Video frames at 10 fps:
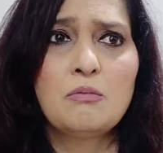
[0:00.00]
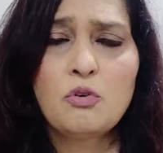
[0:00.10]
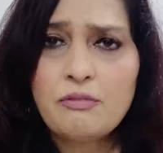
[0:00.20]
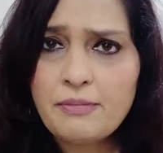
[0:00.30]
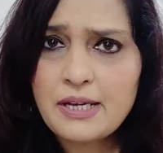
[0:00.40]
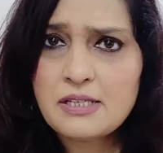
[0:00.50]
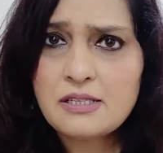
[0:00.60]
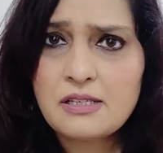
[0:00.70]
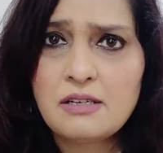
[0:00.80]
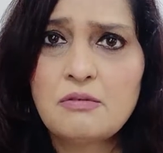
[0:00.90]

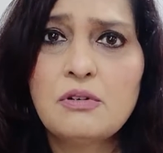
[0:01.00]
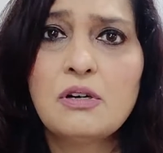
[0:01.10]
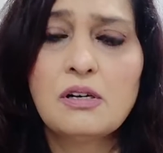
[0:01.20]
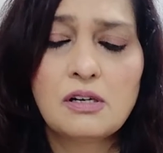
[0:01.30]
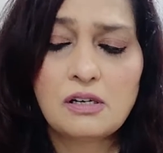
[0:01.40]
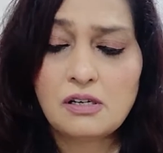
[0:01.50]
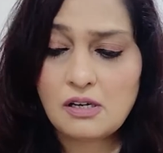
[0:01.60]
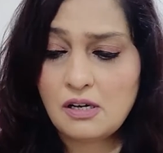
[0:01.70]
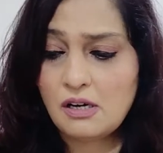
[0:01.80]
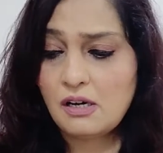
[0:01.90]
movement in work,
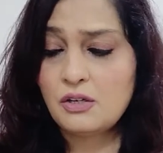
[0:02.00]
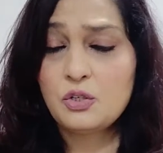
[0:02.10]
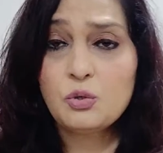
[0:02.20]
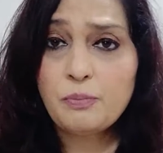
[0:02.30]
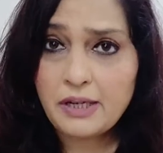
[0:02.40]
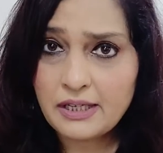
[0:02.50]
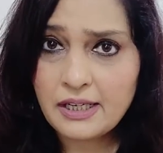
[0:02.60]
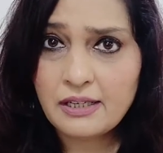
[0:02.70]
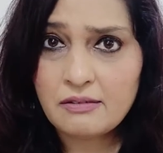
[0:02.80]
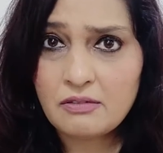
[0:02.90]
a new
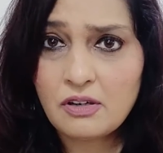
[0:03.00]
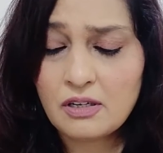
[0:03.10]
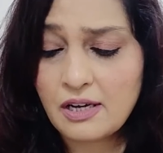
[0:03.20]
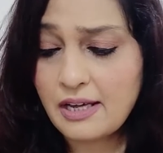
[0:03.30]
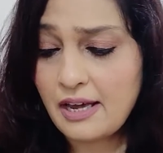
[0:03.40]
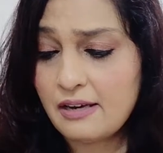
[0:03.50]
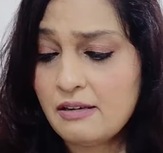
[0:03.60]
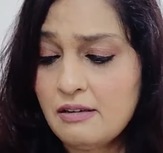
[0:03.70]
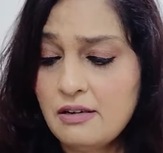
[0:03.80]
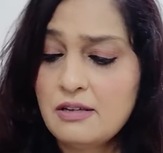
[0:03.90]
beginning in work
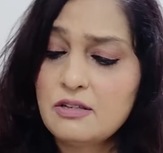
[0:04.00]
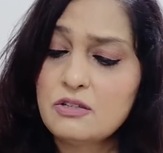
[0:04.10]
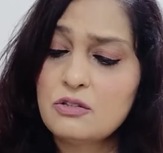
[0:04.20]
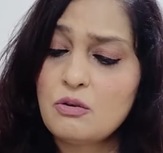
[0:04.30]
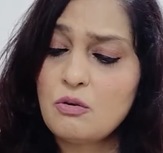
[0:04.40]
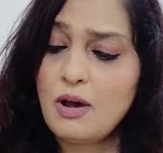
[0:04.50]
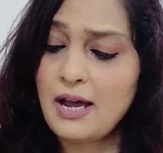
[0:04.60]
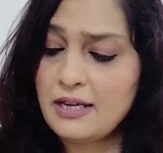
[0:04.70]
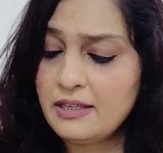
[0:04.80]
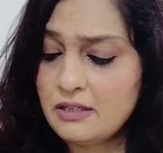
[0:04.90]
again. So,
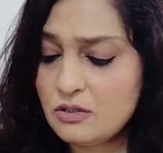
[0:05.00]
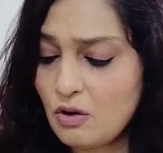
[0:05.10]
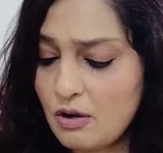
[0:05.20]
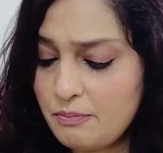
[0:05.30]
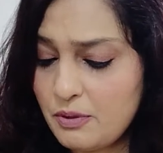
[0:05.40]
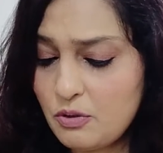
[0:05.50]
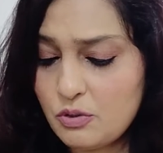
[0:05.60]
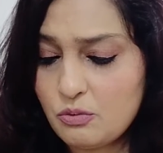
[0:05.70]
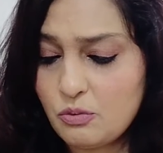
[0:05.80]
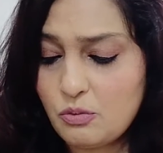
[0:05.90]
I think, Scorpio,
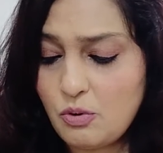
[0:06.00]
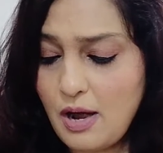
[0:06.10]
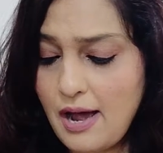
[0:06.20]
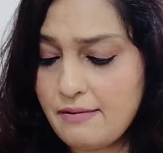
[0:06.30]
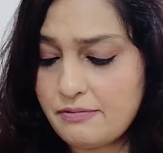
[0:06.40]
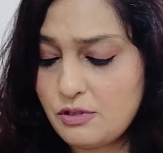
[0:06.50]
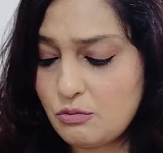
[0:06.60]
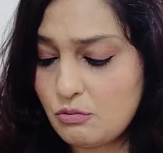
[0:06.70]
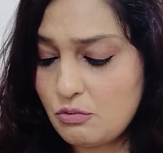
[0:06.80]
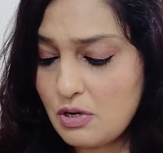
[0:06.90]
you have
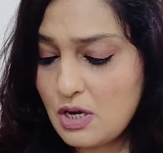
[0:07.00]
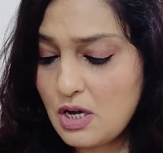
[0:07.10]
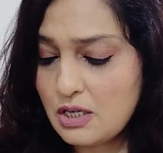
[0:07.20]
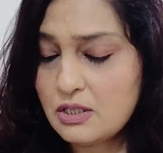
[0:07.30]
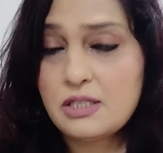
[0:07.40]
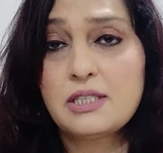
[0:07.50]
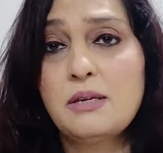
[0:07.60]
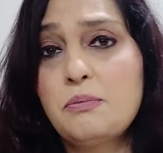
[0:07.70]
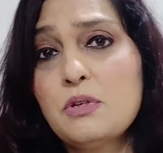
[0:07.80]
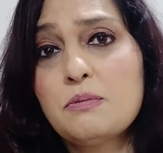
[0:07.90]
to just
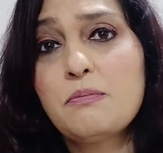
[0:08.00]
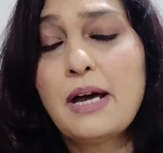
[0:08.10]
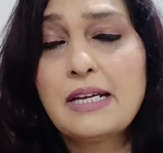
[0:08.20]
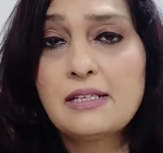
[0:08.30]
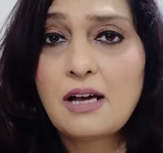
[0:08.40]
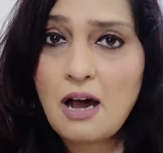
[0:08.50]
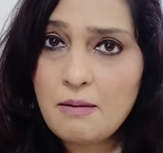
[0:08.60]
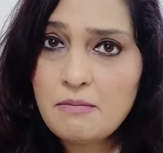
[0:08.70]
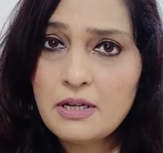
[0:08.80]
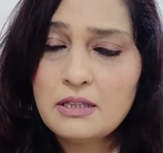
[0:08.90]
keep your mind
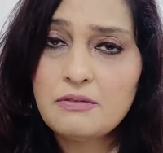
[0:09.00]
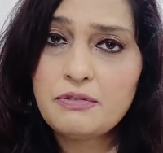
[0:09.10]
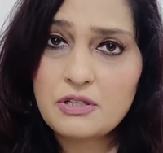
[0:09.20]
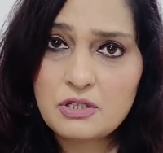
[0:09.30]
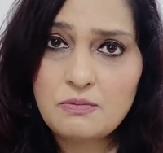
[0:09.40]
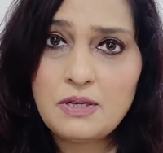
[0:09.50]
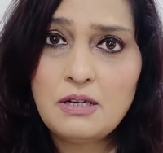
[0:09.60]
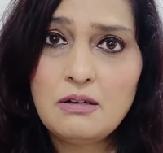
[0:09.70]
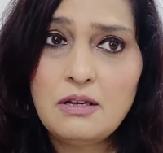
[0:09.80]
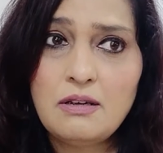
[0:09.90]
calm in the first
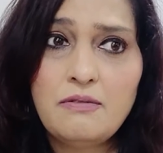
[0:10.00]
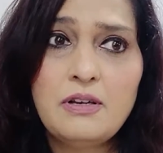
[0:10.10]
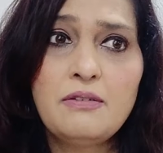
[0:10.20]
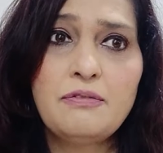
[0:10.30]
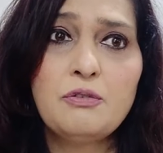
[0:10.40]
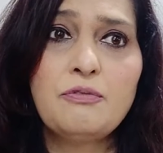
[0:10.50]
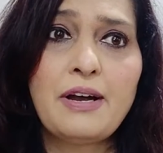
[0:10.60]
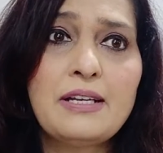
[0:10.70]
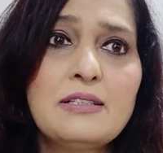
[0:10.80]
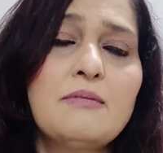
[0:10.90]
week. Even if you
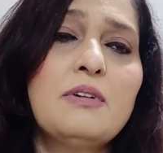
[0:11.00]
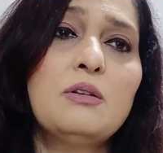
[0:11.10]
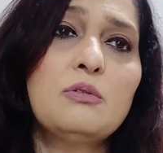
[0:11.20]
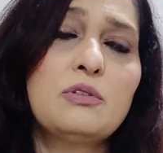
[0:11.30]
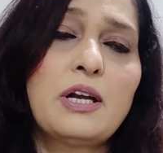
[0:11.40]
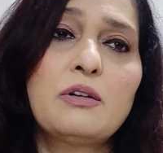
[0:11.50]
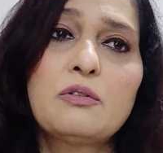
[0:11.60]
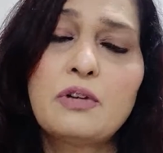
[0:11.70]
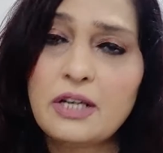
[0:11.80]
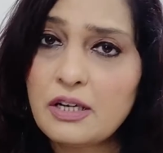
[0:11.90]
find someone who's trying
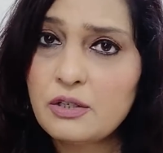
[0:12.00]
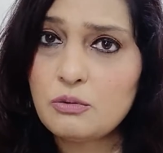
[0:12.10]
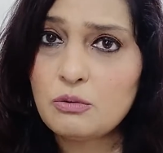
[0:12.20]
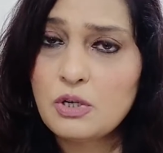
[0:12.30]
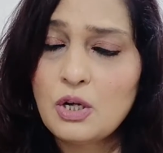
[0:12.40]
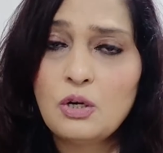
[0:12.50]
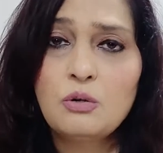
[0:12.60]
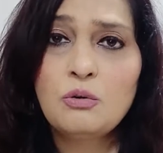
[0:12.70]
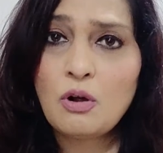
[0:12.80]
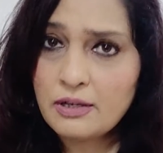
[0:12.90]
to trigger you,
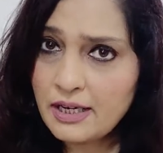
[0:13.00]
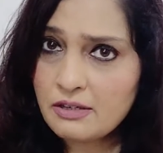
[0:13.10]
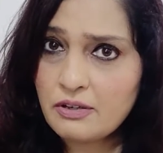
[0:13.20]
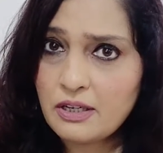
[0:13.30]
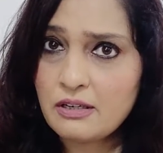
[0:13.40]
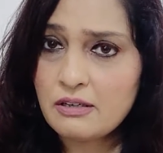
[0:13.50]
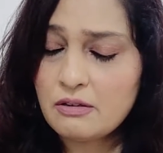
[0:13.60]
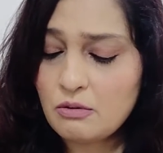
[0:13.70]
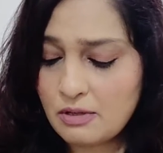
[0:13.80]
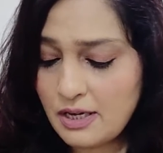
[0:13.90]
do not get
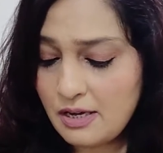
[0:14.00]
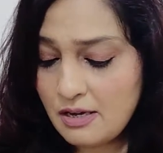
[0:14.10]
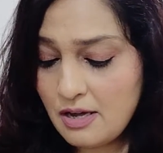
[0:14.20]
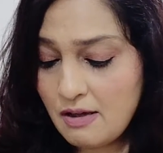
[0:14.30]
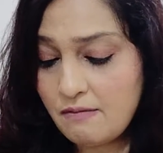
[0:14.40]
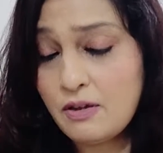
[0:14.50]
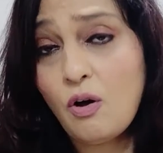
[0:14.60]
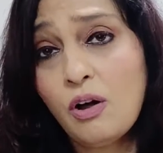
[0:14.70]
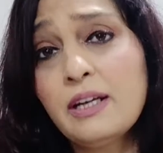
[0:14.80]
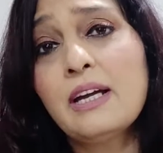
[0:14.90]
triggered. Okay.
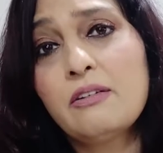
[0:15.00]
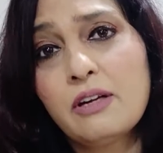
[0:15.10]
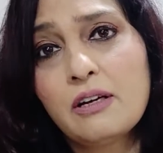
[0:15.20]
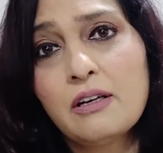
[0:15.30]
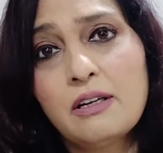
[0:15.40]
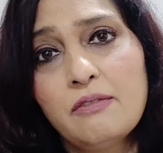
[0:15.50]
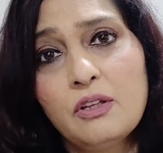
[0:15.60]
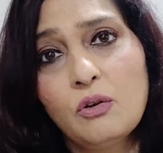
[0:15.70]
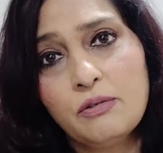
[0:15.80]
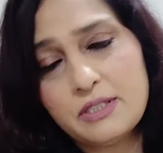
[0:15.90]
We all get triggered,
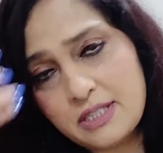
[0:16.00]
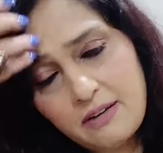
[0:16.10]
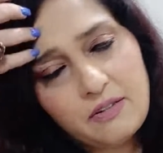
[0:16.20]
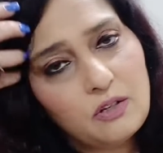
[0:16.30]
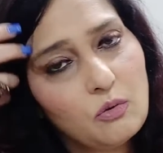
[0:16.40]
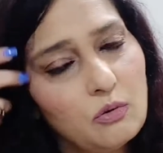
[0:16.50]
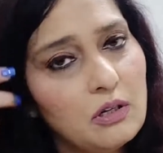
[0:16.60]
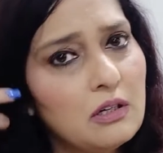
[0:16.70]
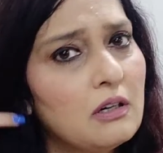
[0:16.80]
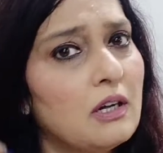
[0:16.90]
even though we say we
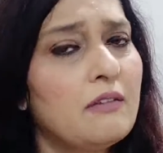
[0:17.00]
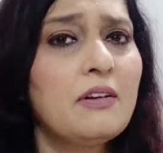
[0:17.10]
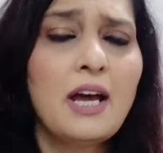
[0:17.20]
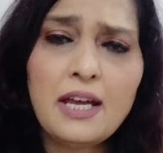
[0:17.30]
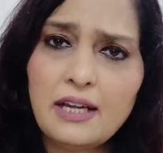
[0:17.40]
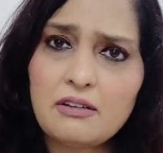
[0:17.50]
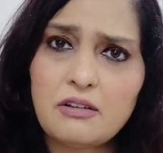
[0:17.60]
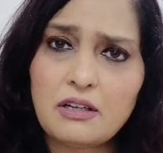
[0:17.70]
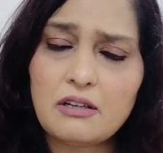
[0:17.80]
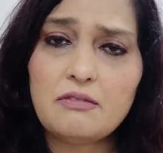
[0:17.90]
don't. Even I
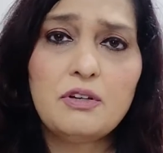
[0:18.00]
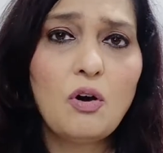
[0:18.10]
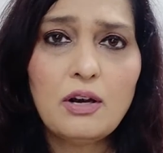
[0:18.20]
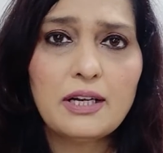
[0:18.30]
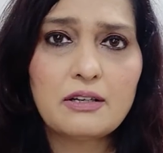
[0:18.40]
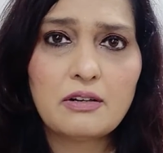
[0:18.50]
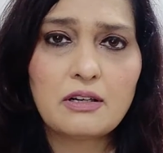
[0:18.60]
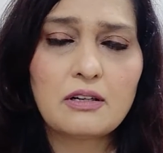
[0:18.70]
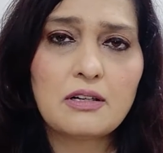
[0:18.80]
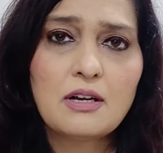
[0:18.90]
get triggered. We all get
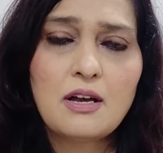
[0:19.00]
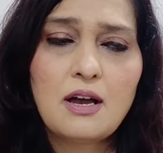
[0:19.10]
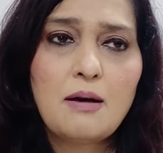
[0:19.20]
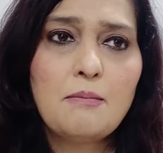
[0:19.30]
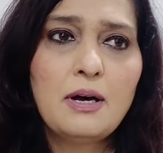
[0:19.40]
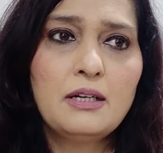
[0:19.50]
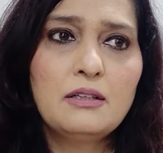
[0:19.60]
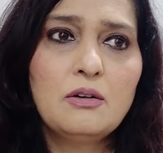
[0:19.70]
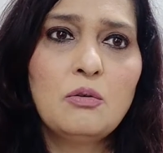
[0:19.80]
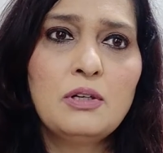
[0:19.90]
triggered.
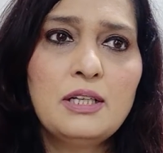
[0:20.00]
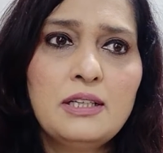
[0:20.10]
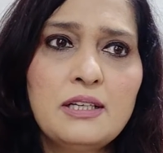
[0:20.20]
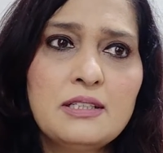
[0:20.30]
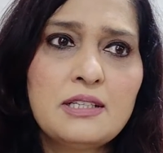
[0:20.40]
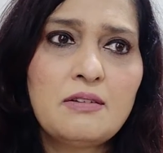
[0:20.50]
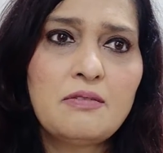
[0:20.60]
But the only thing is